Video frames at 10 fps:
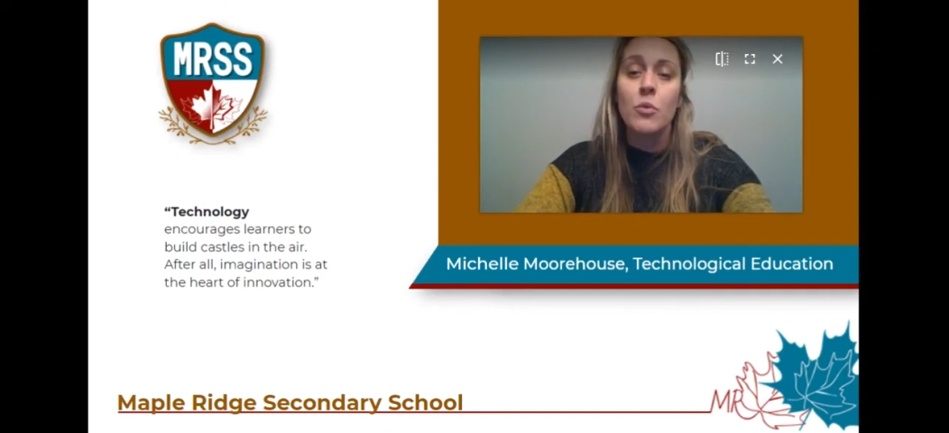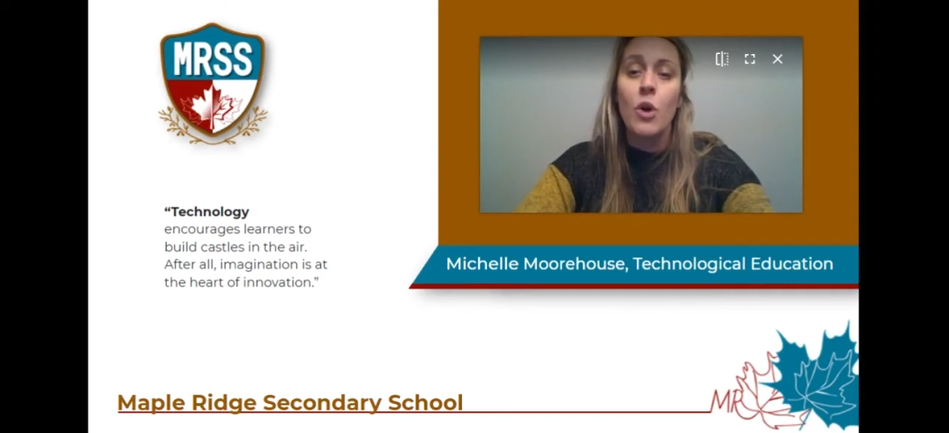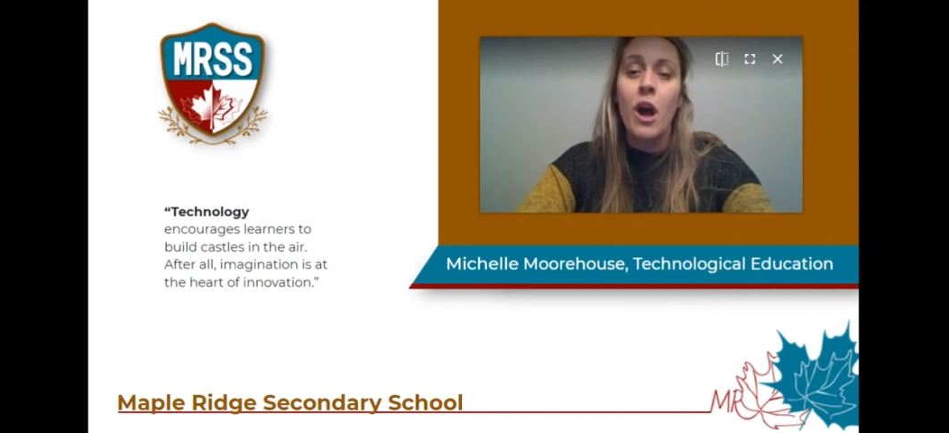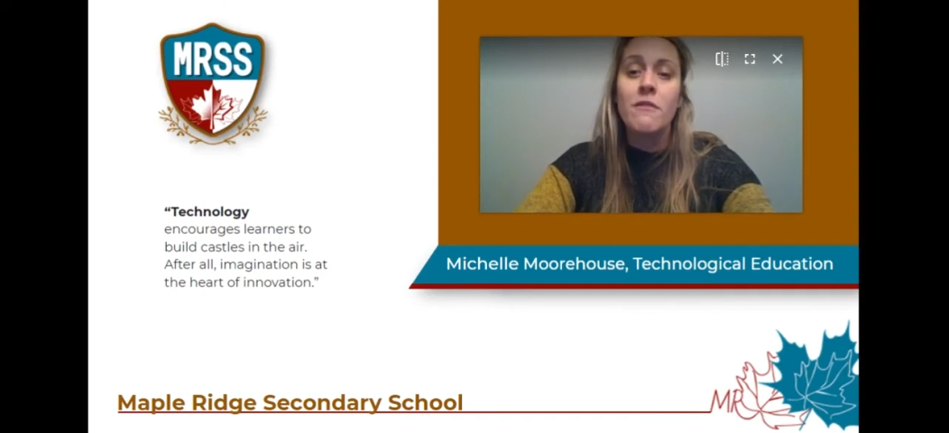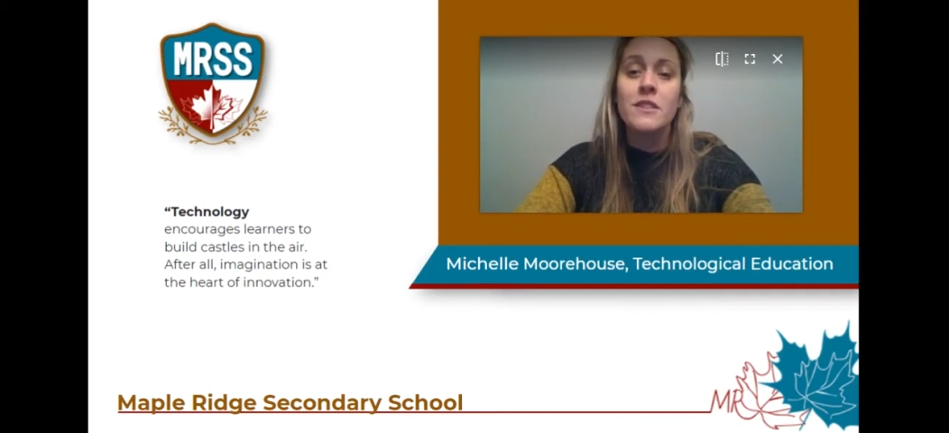
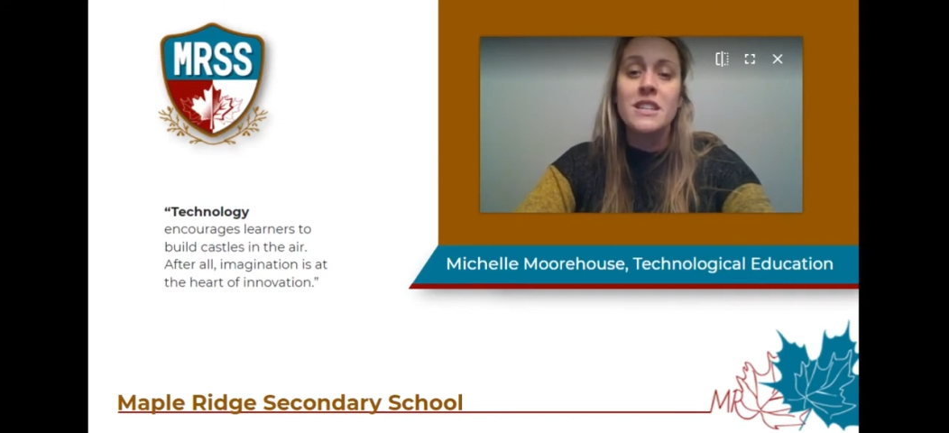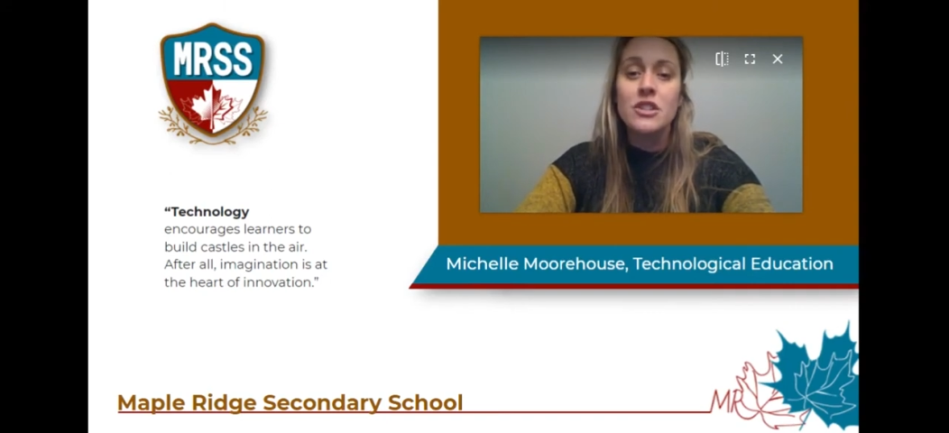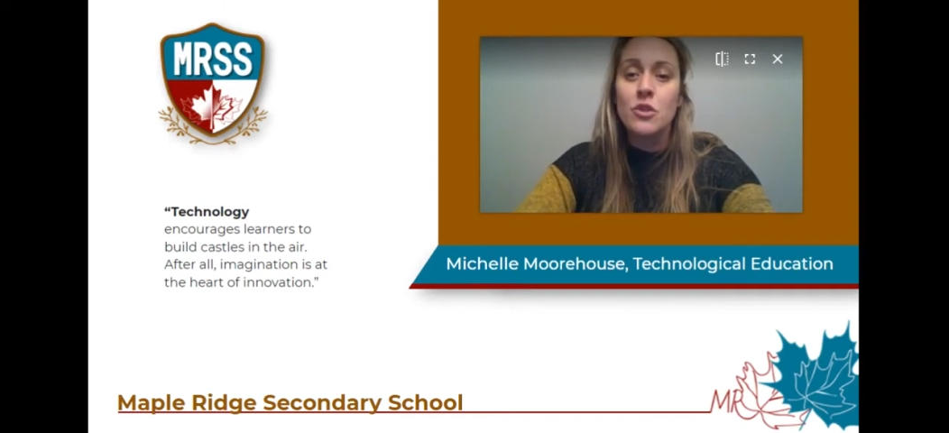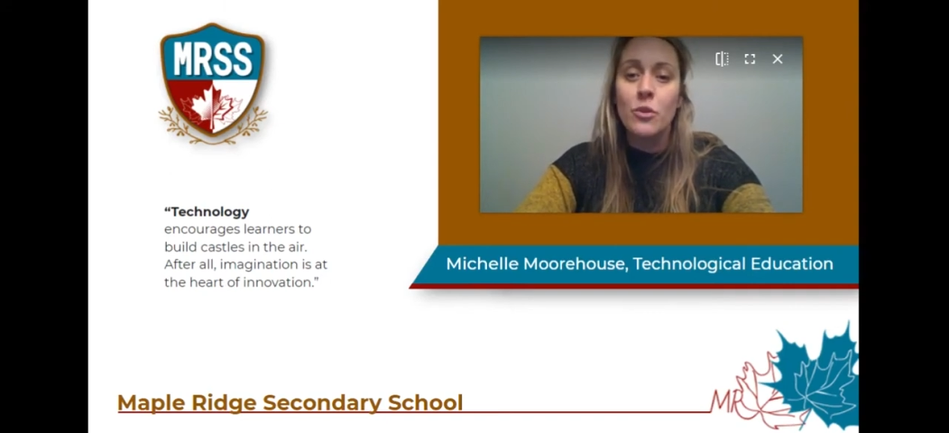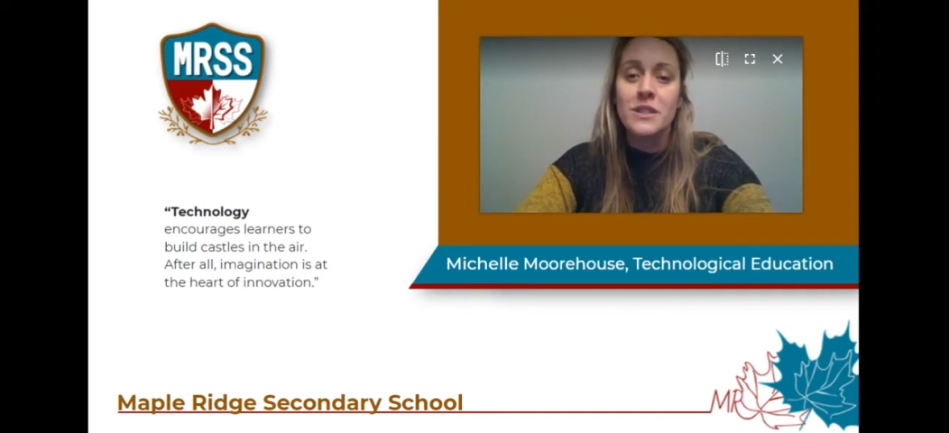We'll offer
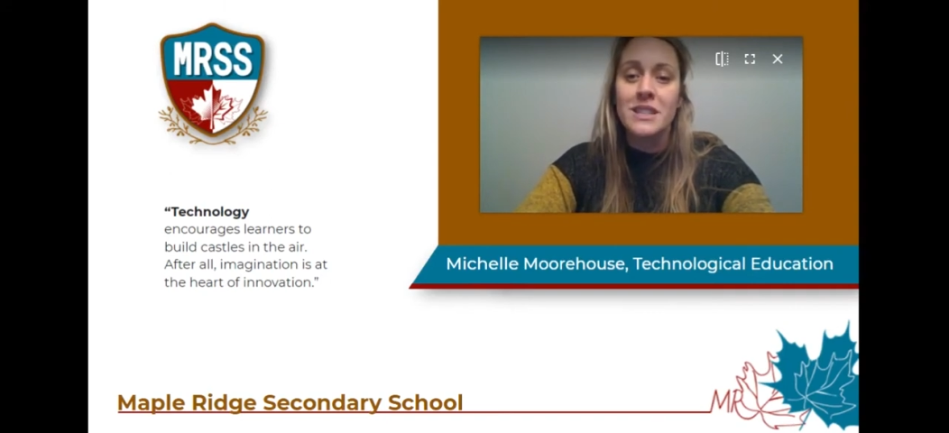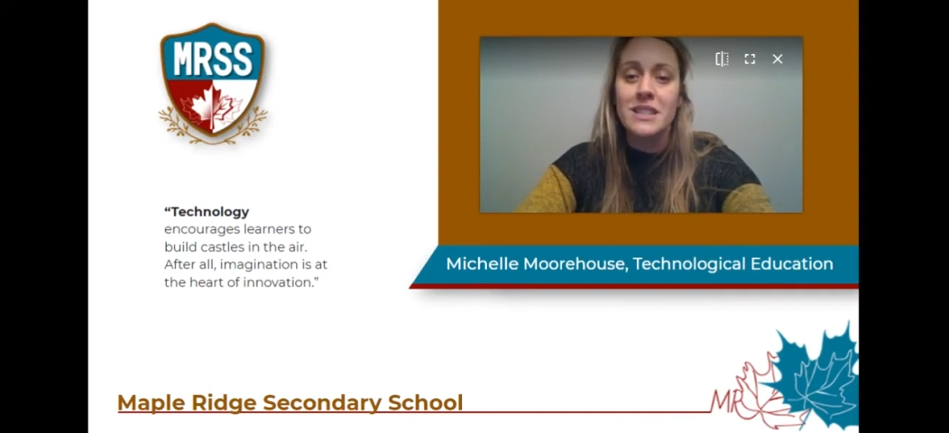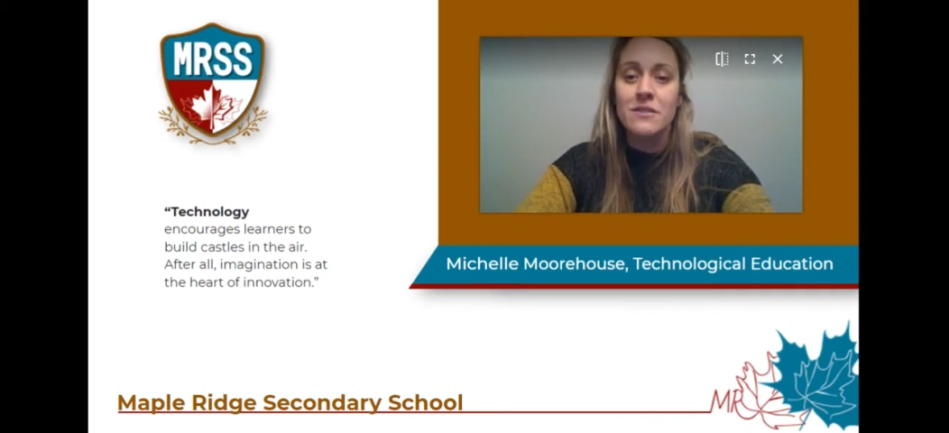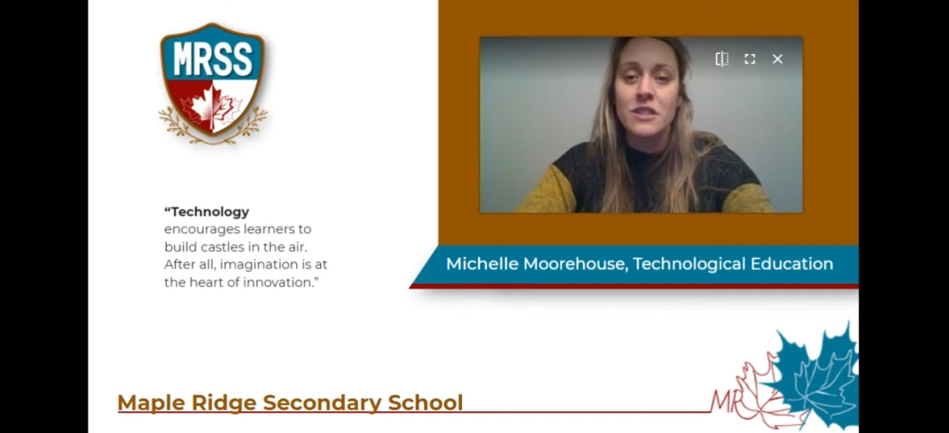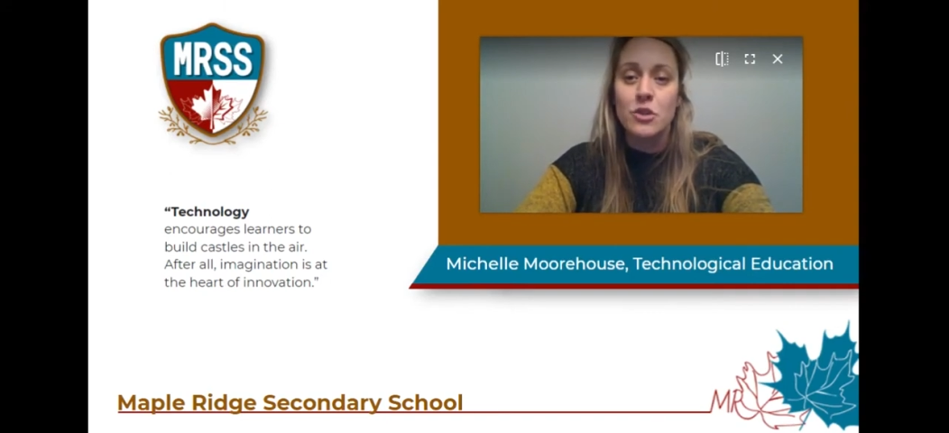each course
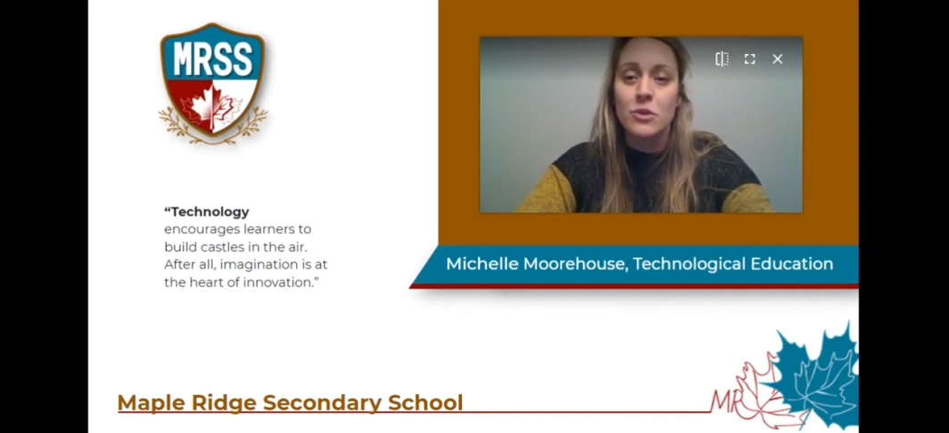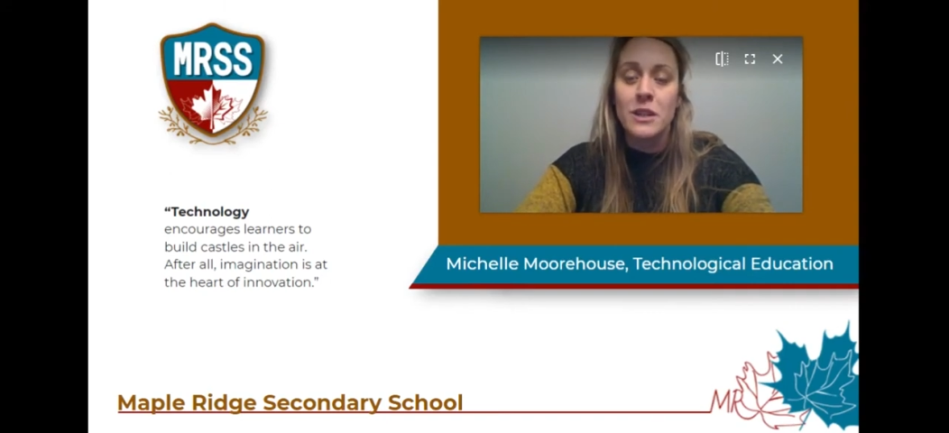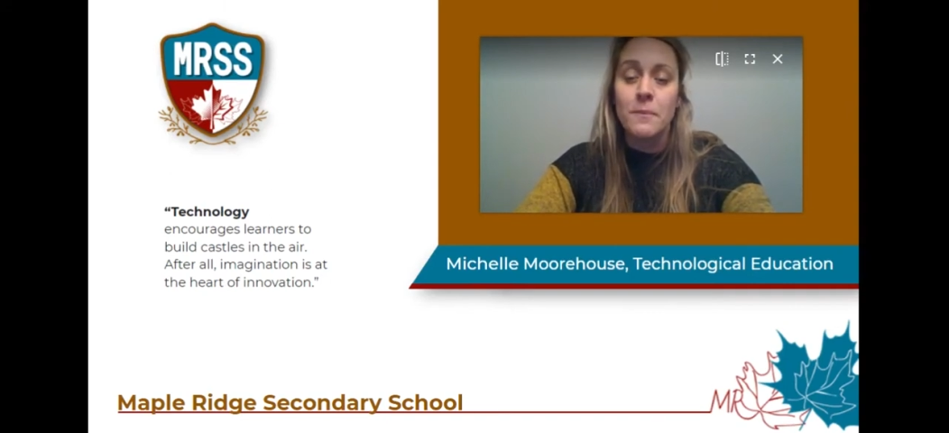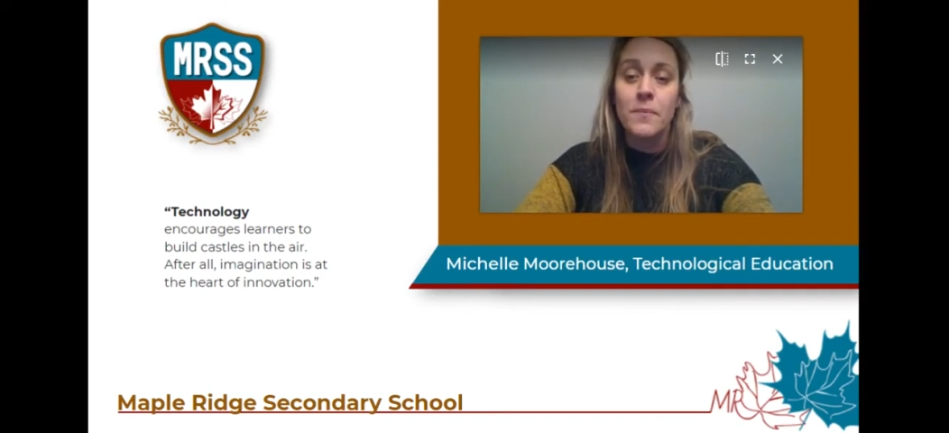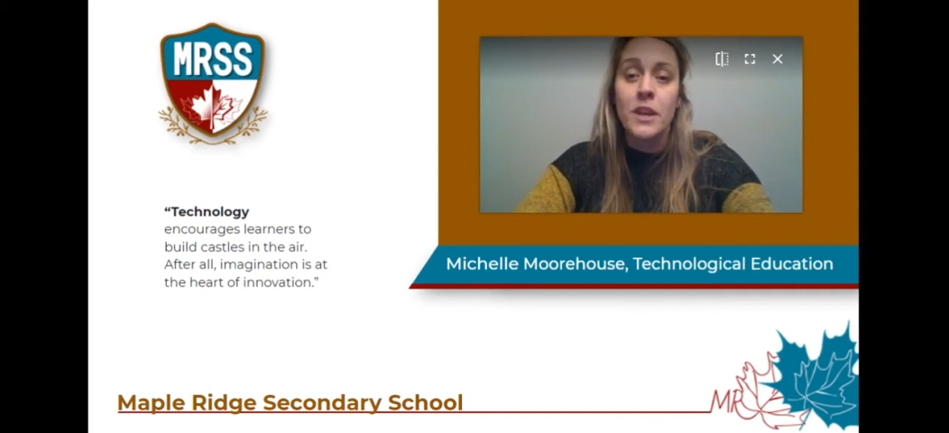
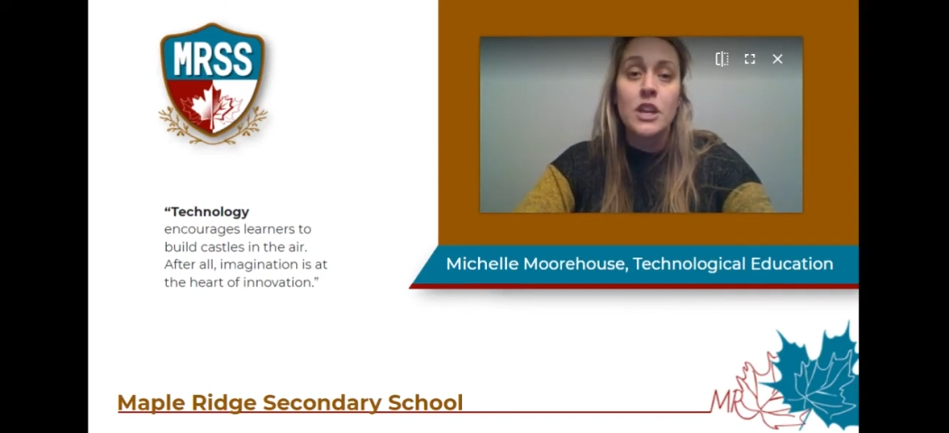individually.